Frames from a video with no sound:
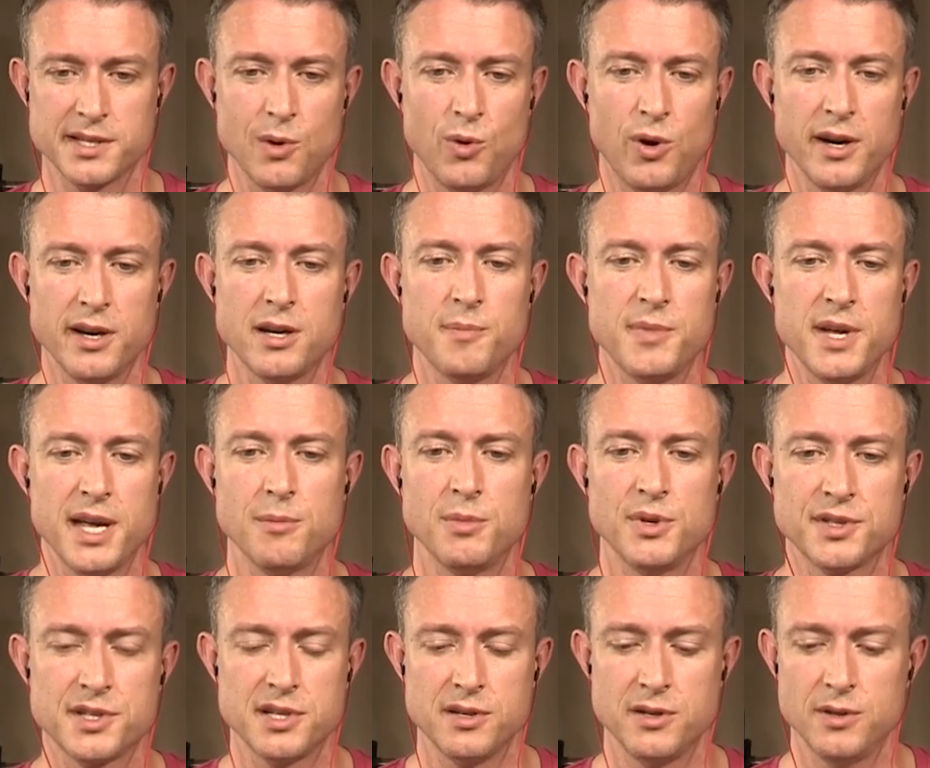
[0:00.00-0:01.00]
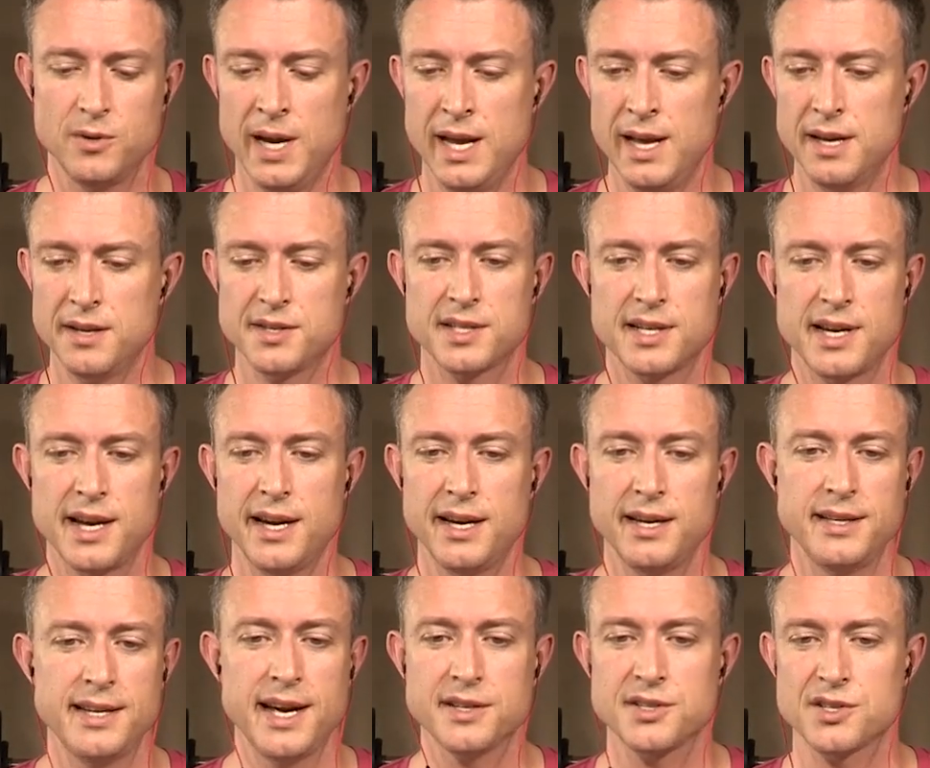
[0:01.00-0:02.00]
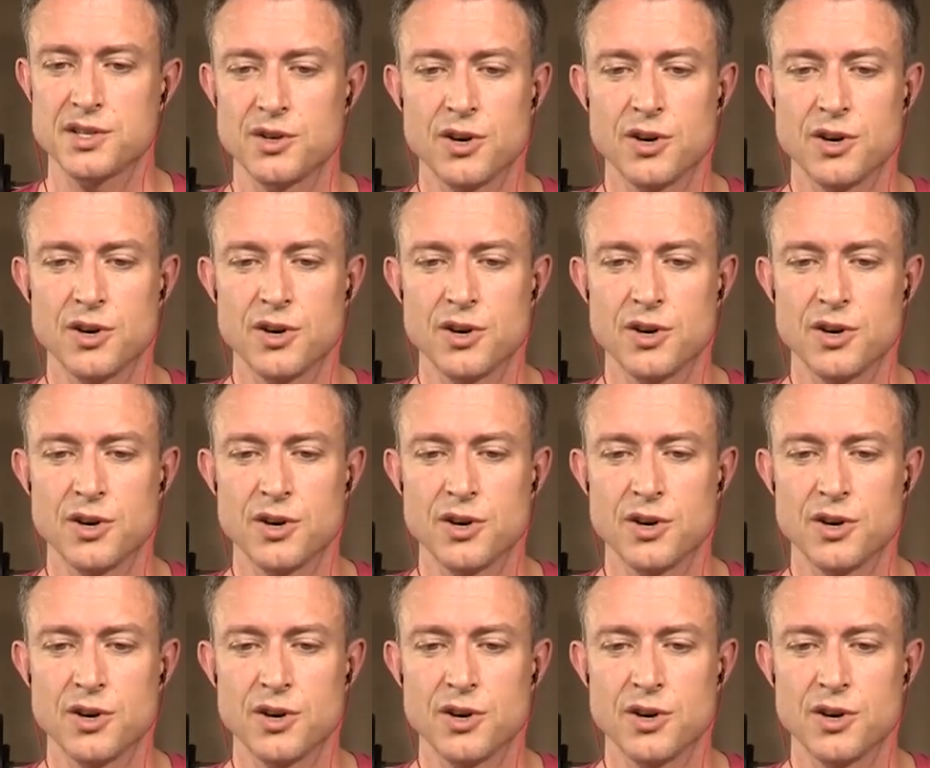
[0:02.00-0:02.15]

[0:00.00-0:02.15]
I want you to be able to say yes